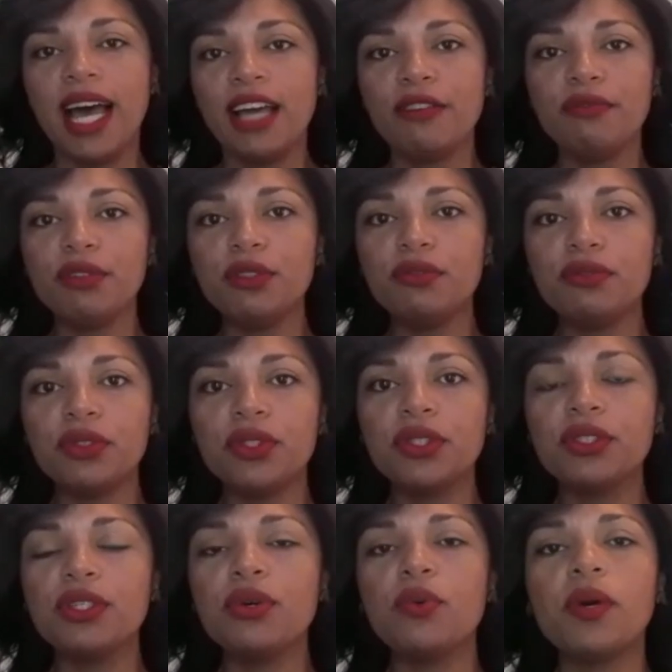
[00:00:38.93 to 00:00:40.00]

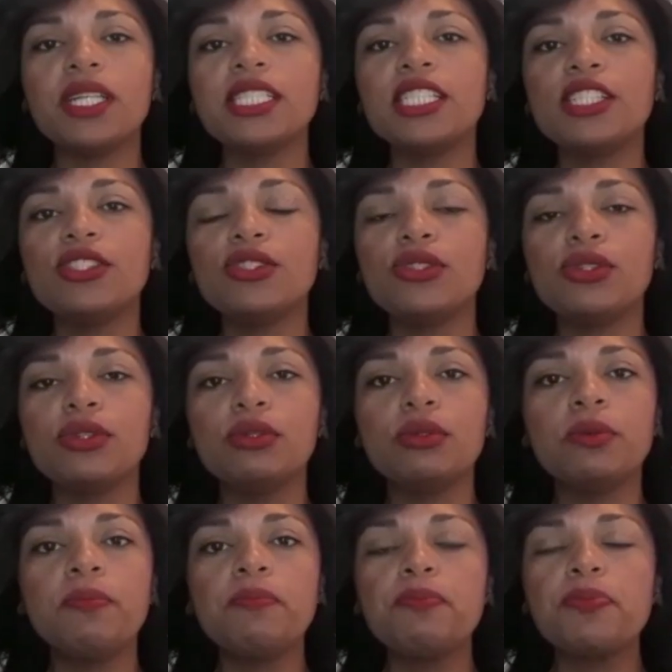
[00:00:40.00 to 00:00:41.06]
unfulfilled, wanting to